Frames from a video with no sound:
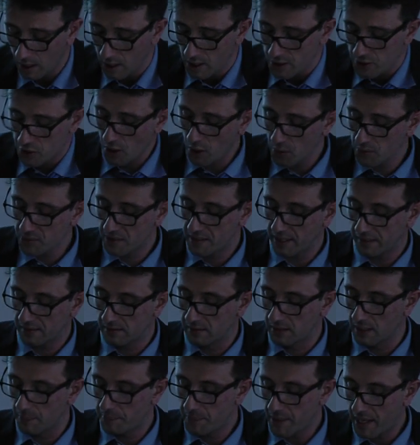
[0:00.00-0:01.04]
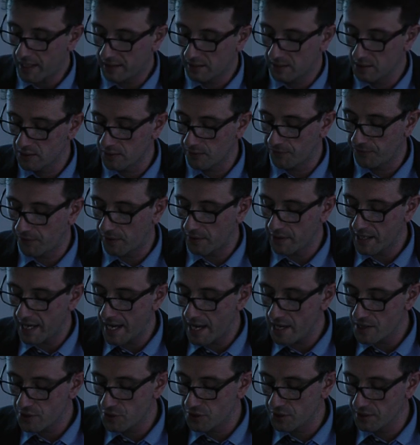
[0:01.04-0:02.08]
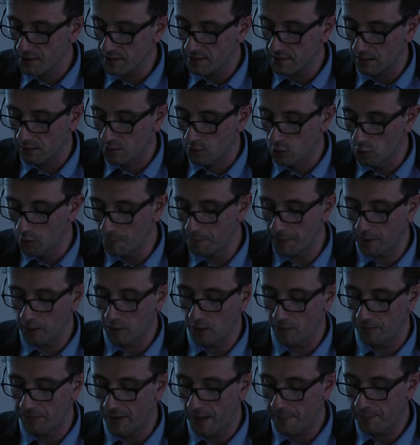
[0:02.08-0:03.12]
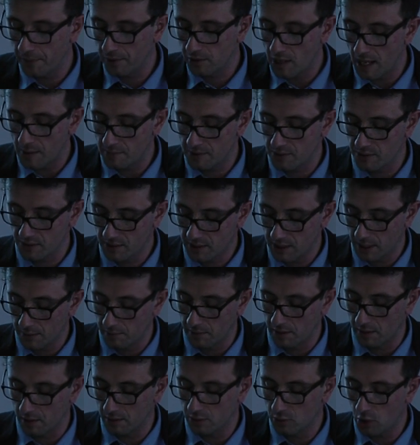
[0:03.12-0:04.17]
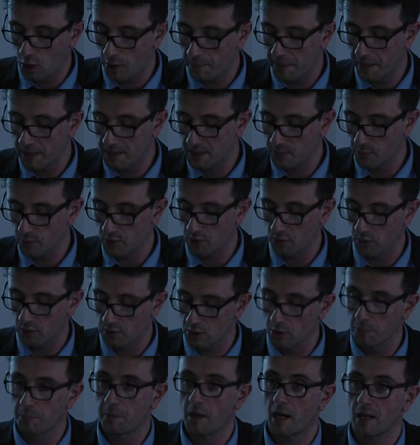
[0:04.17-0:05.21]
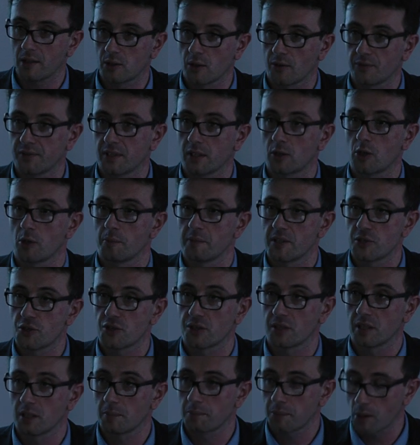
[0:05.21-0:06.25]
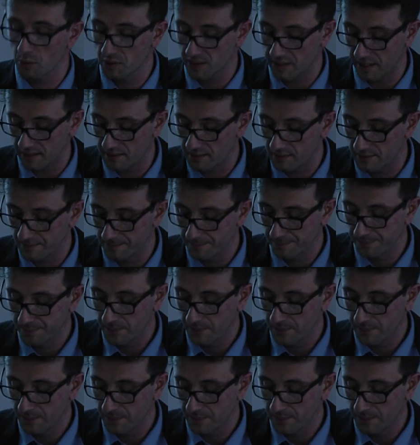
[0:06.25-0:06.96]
shows that the practice of variations and grouping of epigrams on similar topics was also part of the commissioning process.